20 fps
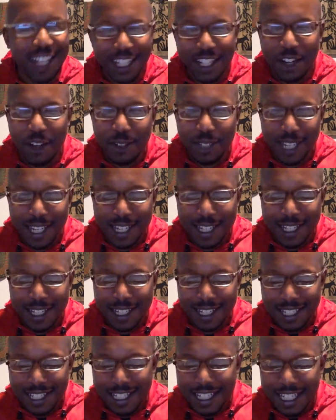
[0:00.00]
like, okay.
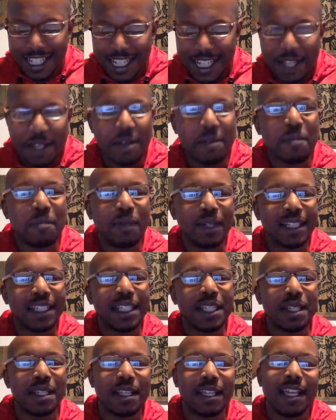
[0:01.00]

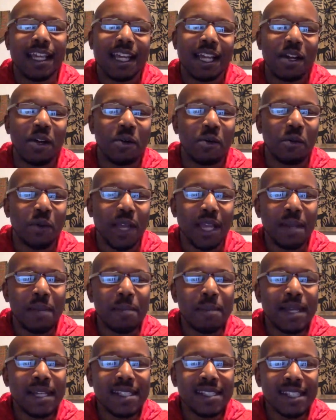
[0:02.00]
But in
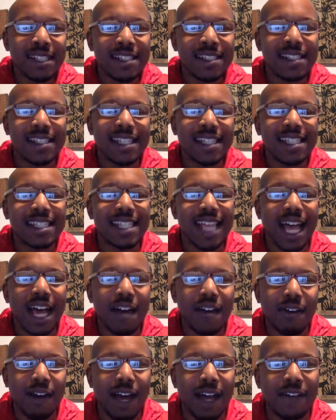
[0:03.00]
business, this is
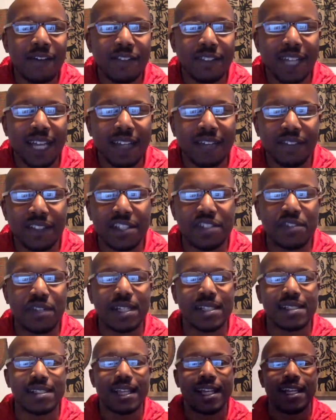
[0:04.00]
how I've kind of
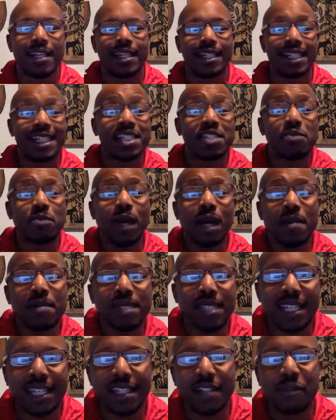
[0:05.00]
addressed that. And this is why I'm
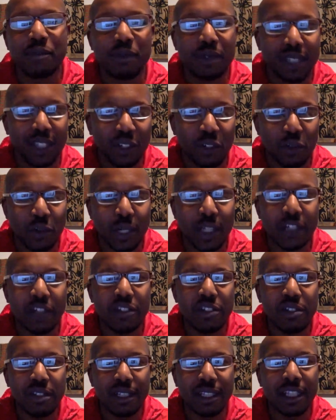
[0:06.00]
saying the quicker
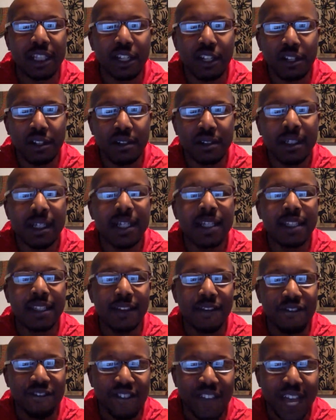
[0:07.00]
you can learn,
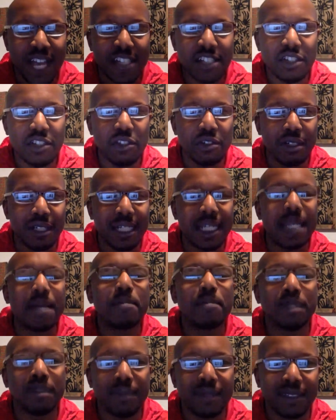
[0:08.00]
the faster you can
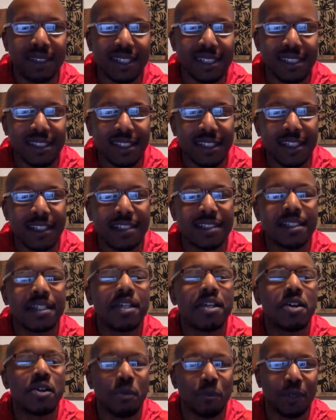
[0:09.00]
implement these things.
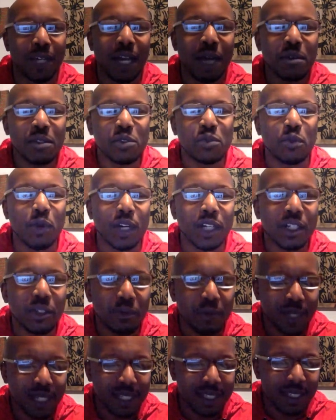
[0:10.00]
When I was working
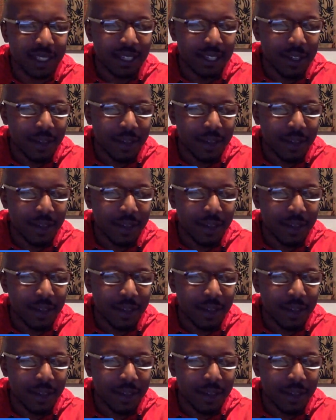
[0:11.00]
with